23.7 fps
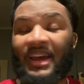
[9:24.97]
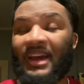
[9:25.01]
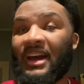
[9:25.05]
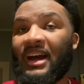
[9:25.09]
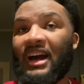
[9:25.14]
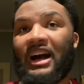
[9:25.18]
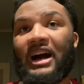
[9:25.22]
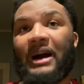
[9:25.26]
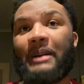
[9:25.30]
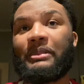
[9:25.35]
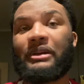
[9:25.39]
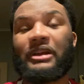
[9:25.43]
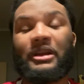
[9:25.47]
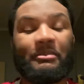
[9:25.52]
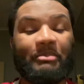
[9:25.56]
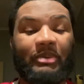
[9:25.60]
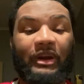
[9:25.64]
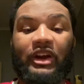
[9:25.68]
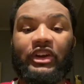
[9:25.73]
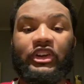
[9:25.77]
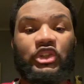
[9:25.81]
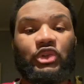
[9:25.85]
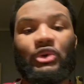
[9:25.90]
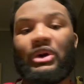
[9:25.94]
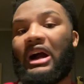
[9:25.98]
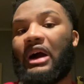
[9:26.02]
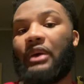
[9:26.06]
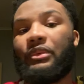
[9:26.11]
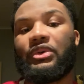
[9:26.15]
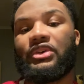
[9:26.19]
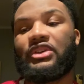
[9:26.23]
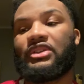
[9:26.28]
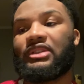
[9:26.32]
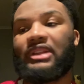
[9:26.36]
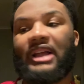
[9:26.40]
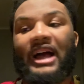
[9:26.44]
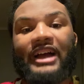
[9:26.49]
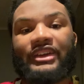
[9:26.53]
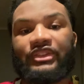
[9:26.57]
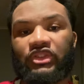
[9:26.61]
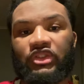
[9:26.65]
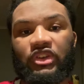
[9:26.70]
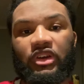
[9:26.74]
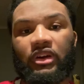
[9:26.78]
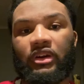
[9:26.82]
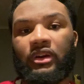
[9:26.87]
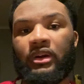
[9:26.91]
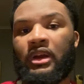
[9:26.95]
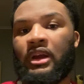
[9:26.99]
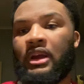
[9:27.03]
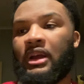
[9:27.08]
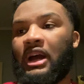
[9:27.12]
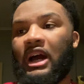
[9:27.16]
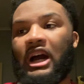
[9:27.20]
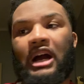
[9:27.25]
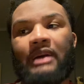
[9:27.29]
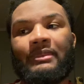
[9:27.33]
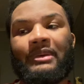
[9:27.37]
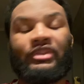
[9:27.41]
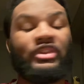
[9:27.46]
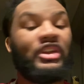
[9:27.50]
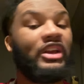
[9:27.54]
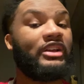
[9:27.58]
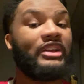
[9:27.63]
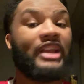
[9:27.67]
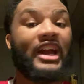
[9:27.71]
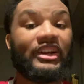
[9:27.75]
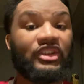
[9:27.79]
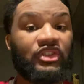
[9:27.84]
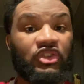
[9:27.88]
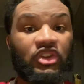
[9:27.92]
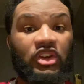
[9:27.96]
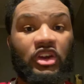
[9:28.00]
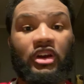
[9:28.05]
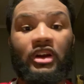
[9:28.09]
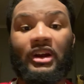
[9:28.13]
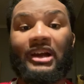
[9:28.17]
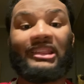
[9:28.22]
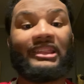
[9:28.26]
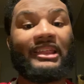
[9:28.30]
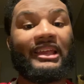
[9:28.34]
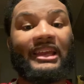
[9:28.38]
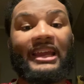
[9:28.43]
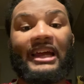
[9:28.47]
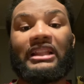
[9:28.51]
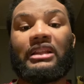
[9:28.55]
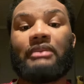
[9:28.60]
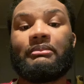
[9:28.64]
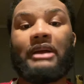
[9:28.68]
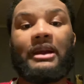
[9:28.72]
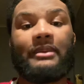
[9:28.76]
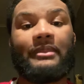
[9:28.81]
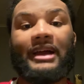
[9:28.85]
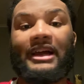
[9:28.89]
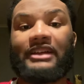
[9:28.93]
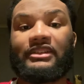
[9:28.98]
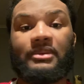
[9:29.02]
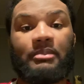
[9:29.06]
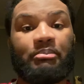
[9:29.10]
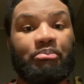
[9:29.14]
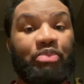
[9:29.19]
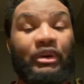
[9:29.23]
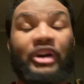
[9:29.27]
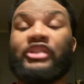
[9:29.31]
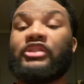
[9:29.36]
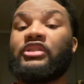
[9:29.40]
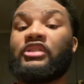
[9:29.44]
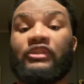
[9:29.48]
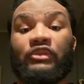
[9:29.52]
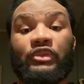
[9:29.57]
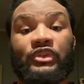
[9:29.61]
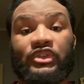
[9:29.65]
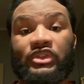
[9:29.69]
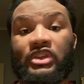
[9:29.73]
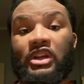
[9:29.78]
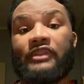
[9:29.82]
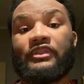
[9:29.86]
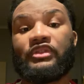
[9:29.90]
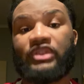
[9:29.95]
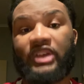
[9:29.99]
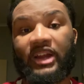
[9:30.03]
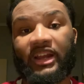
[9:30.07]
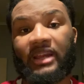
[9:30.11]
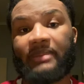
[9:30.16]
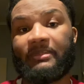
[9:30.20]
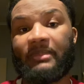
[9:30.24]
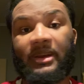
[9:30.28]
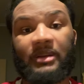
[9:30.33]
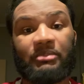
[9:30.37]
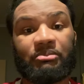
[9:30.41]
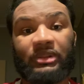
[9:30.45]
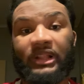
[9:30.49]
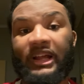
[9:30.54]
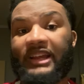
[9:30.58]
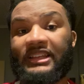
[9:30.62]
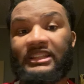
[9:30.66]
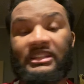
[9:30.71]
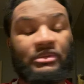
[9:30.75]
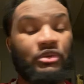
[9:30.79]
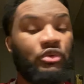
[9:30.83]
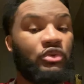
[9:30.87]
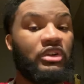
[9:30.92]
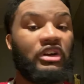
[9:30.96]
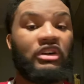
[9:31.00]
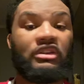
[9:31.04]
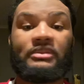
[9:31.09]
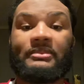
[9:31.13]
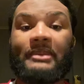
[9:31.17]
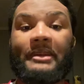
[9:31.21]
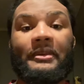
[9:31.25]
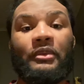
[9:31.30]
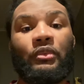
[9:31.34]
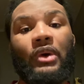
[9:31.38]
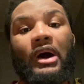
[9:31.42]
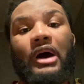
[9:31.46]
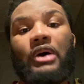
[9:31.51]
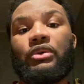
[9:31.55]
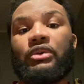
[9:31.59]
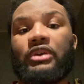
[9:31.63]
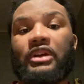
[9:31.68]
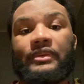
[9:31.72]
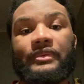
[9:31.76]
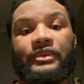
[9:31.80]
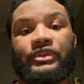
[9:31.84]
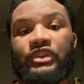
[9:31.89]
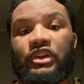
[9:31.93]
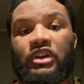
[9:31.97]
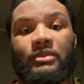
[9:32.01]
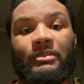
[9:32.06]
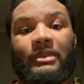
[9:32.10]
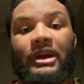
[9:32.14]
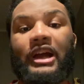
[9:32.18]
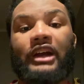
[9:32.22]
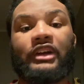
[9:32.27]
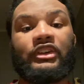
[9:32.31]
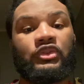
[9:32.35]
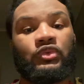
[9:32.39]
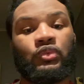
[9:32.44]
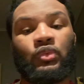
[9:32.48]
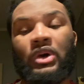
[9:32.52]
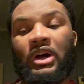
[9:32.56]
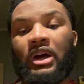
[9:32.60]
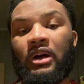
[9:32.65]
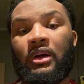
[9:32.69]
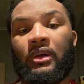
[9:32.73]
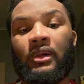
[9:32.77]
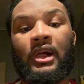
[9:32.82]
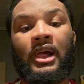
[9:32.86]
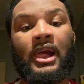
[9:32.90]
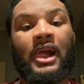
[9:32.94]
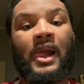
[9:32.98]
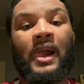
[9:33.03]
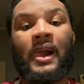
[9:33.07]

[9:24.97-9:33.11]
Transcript: compared to how it was last year. I think next year Alabama has a bunch of receivers that can make plays, and who knows, maybe Waddle can return back as well.